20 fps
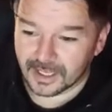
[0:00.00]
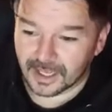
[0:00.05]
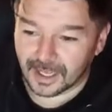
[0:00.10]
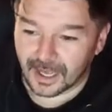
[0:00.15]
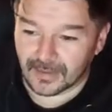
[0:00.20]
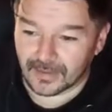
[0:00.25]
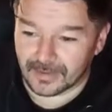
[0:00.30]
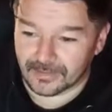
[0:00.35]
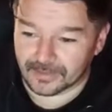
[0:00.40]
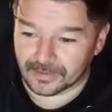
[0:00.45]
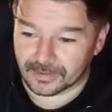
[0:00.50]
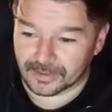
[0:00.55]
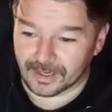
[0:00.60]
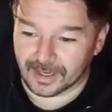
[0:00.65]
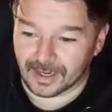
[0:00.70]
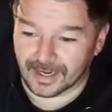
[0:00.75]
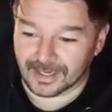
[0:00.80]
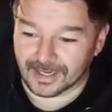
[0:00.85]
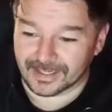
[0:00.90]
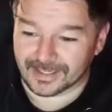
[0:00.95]
However,
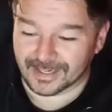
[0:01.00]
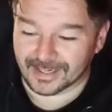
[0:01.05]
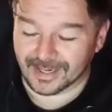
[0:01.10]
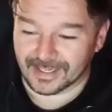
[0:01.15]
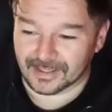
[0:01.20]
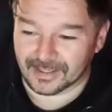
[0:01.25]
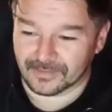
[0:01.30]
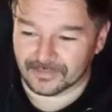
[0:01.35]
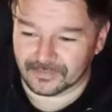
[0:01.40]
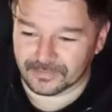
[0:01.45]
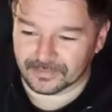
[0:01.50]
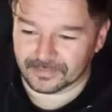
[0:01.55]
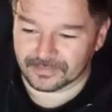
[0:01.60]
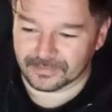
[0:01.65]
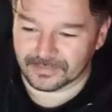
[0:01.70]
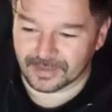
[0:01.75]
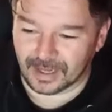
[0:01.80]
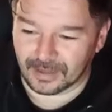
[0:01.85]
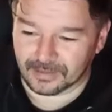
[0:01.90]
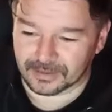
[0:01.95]
I kind of
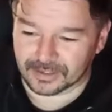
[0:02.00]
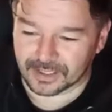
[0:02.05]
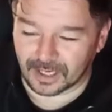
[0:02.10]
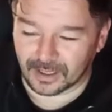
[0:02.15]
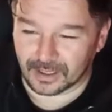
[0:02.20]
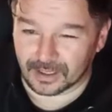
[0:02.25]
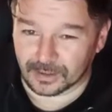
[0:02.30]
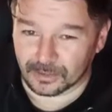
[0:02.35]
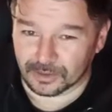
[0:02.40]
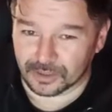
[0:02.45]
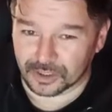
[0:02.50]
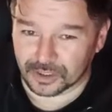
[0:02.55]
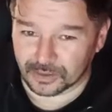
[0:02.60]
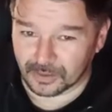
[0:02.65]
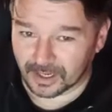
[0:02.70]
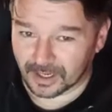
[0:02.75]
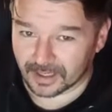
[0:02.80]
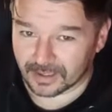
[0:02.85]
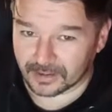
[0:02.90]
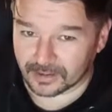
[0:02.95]
I was starting to lose
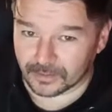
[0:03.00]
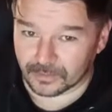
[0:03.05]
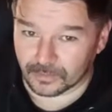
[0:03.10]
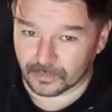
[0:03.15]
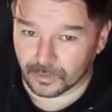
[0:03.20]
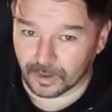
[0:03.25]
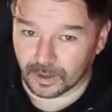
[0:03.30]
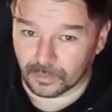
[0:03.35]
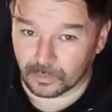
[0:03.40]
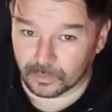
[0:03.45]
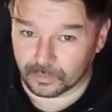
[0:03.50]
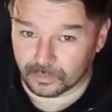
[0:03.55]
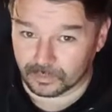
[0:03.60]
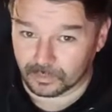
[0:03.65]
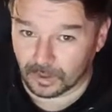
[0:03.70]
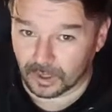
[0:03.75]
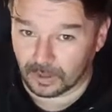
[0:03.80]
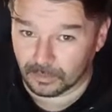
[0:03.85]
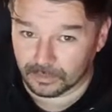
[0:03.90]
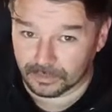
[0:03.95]
track of what what
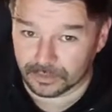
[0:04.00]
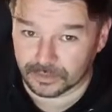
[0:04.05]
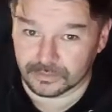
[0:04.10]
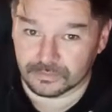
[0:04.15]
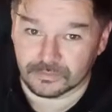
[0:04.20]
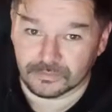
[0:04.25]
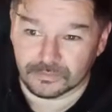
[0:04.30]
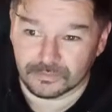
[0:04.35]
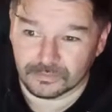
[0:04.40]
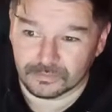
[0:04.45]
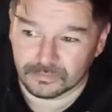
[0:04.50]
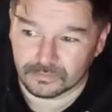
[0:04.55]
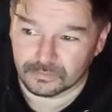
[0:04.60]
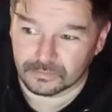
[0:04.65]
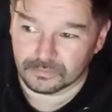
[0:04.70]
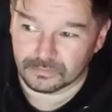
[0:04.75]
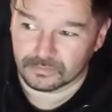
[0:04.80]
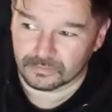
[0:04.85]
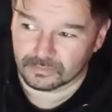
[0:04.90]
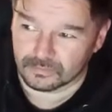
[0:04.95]
I was
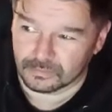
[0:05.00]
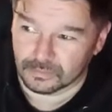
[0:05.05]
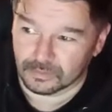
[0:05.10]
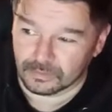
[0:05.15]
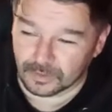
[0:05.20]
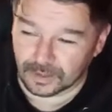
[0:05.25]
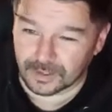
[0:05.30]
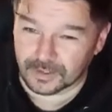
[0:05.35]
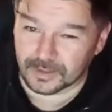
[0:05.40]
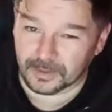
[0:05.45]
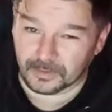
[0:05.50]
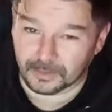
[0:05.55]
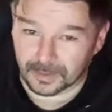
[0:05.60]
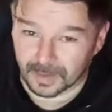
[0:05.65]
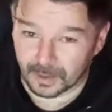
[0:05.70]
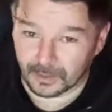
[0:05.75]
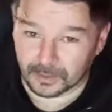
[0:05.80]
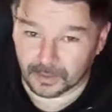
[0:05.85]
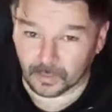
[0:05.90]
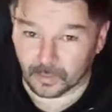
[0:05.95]
writing
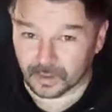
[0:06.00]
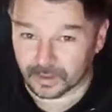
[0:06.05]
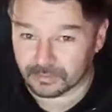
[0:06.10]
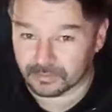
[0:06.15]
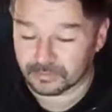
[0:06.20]
about and what